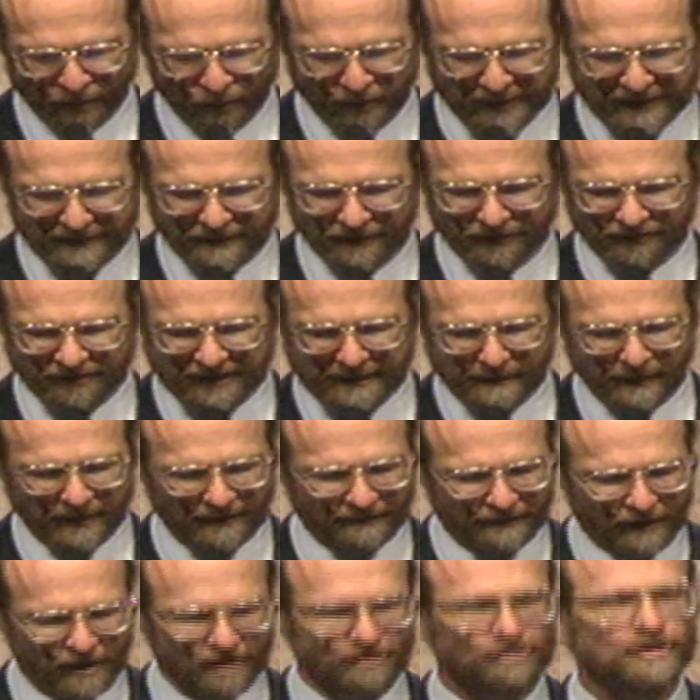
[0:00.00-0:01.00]
we have
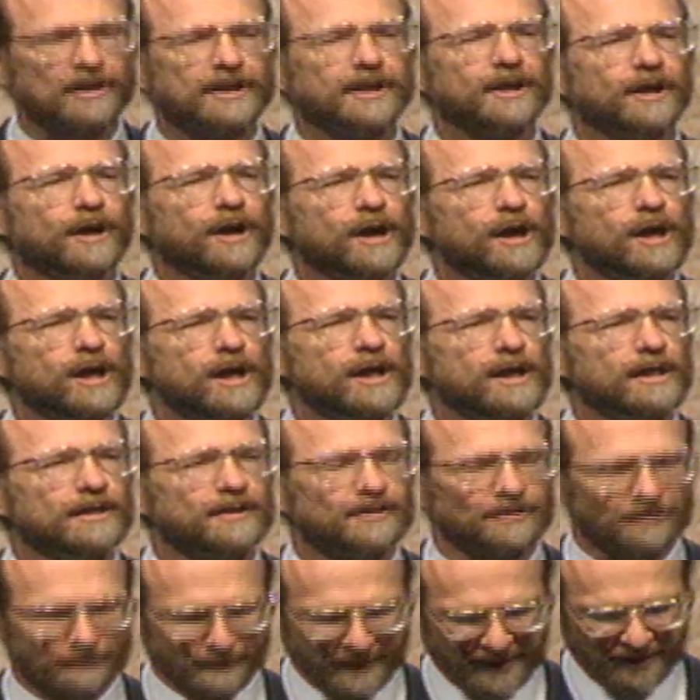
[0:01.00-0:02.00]
assembled virtually all
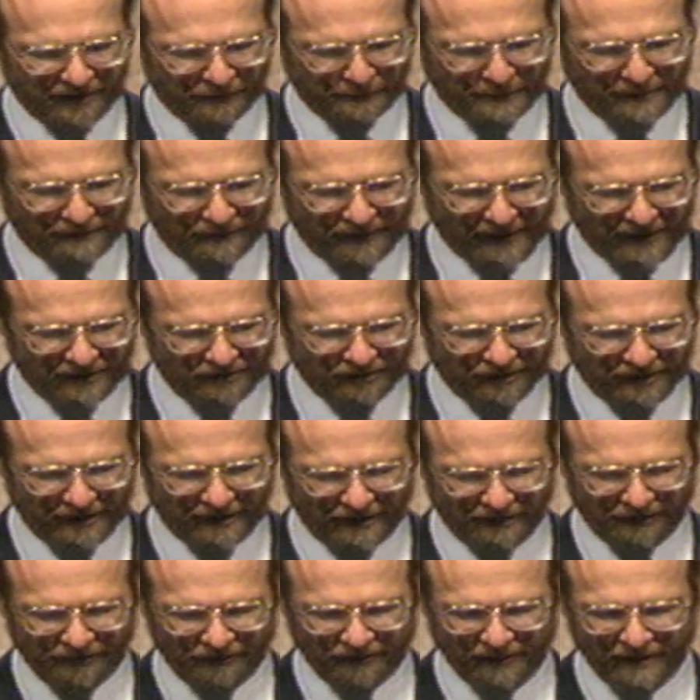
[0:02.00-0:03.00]
the space
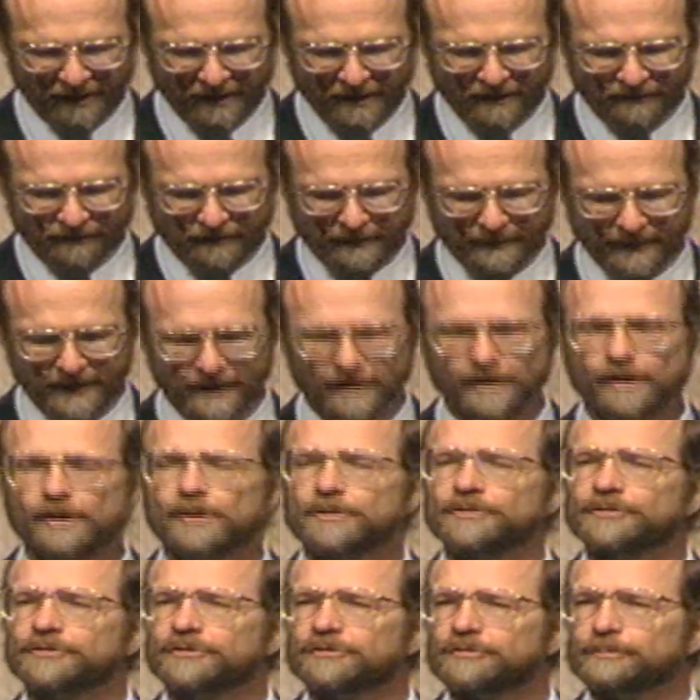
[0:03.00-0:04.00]
professionals from the
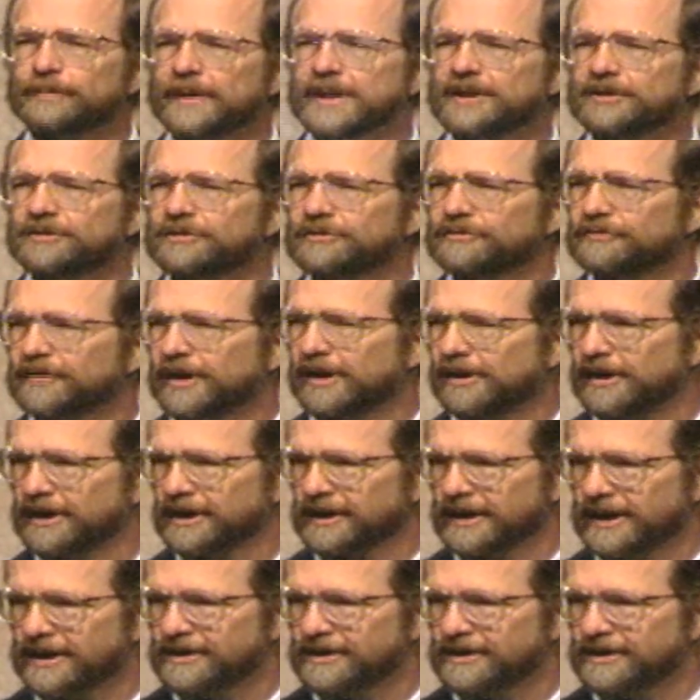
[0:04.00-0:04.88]
Earth's spacefaring